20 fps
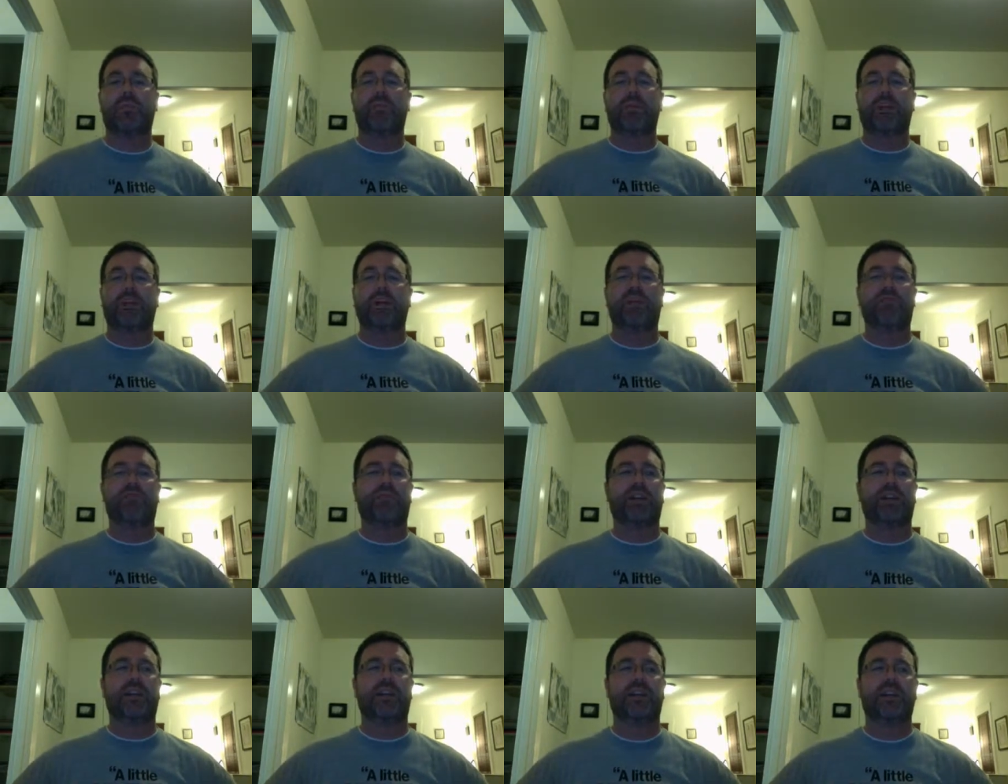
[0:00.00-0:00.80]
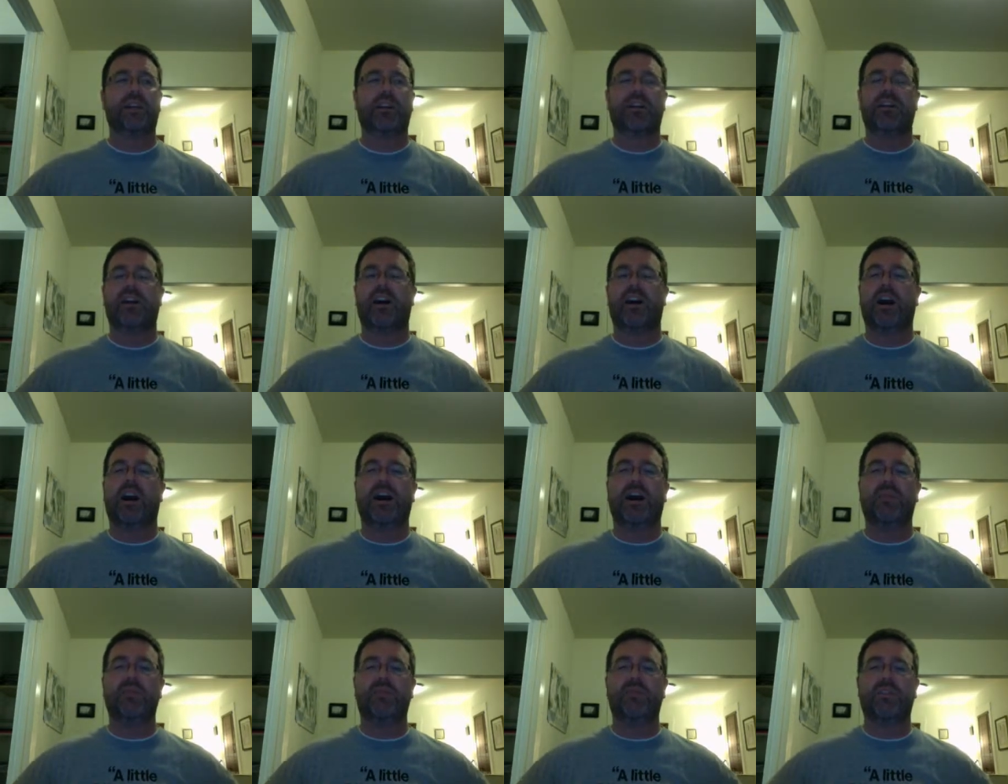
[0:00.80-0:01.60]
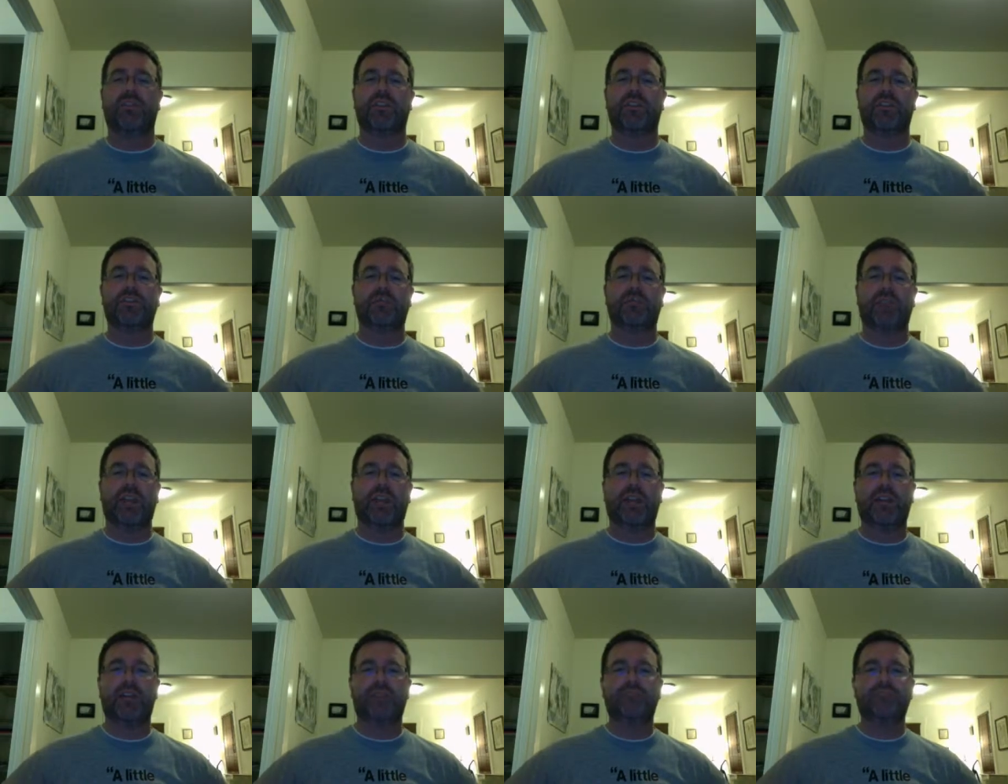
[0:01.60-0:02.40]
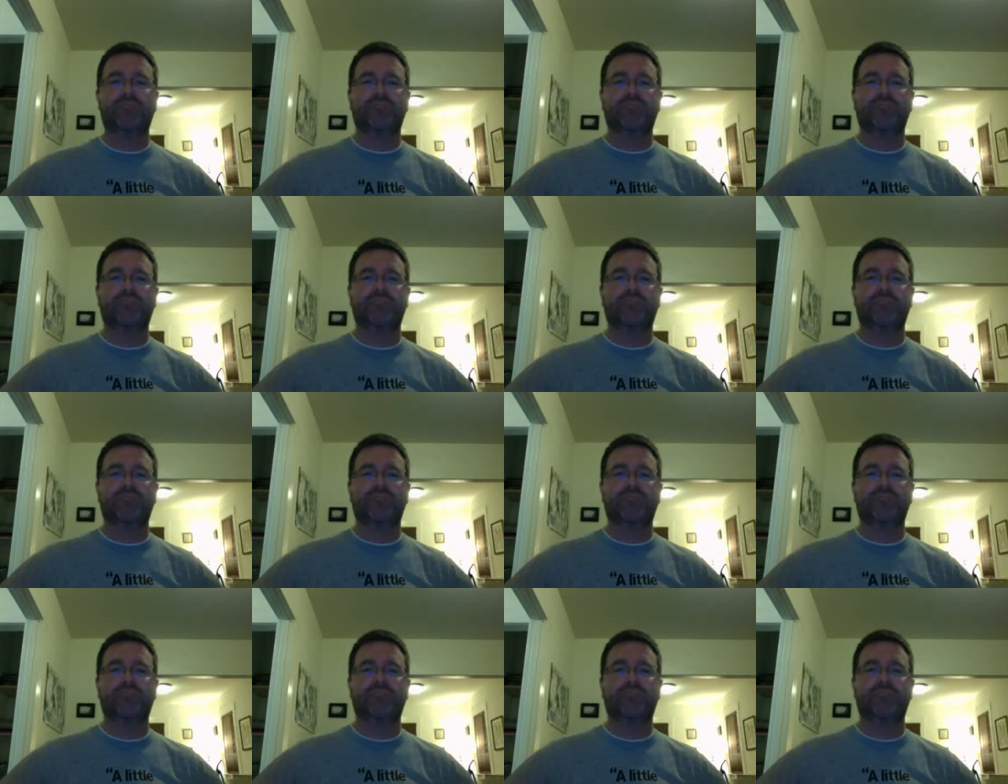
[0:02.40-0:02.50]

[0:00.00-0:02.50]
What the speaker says: be covering this week.